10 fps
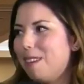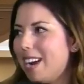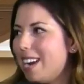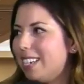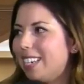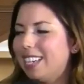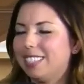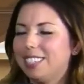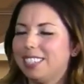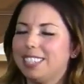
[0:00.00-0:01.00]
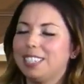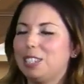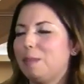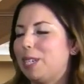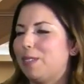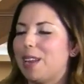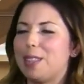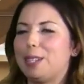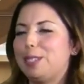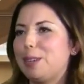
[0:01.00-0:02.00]
Right? It's just, it's so much fun
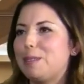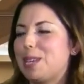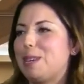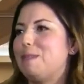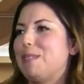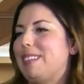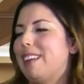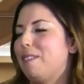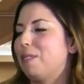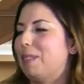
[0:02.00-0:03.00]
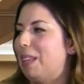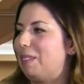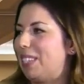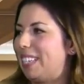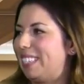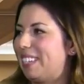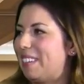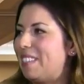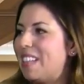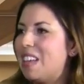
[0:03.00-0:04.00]
and so cute and everyone loves it.
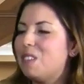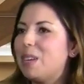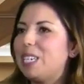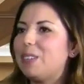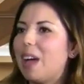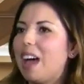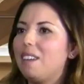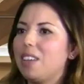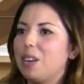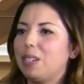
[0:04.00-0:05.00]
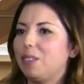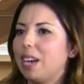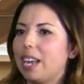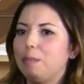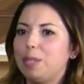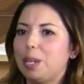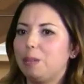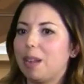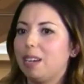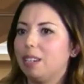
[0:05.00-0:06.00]
So we do have, you know, different items you
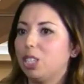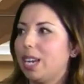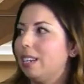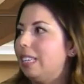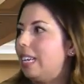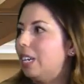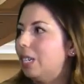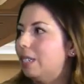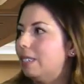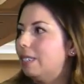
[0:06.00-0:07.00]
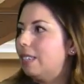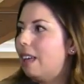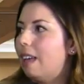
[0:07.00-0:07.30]
could rent, chandeliers.